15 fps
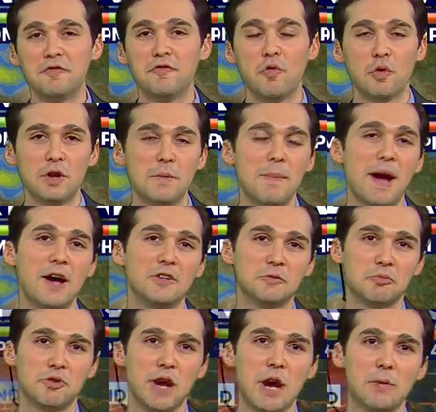40 miles
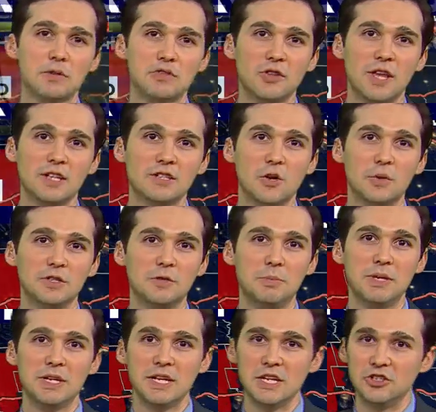per hour, so that's going to be
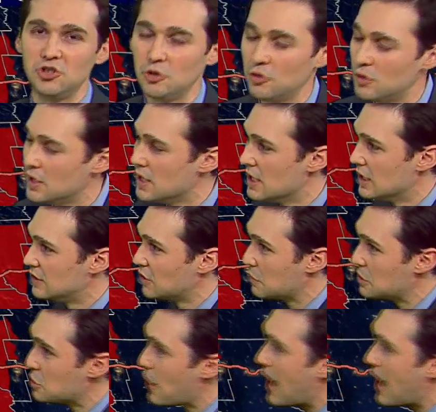an issue. So we do